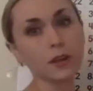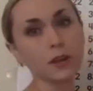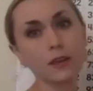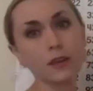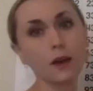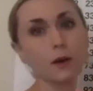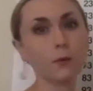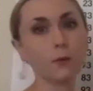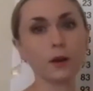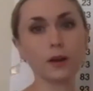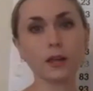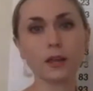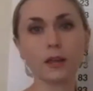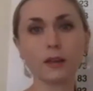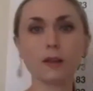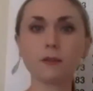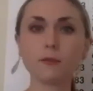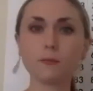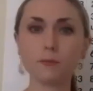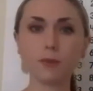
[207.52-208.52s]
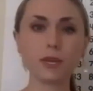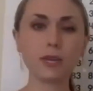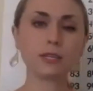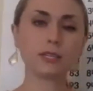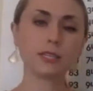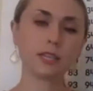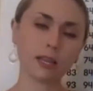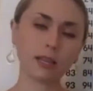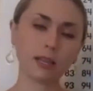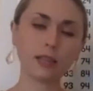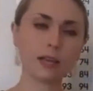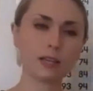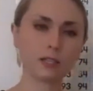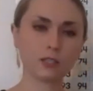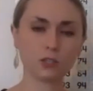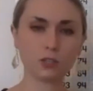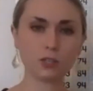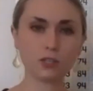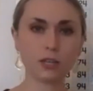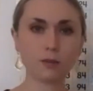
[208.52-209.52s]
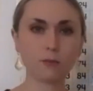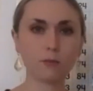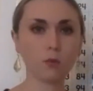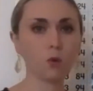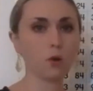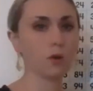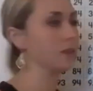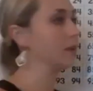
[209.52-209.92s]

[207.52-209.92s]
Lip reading: That wouldn't be 10 less or 10 more.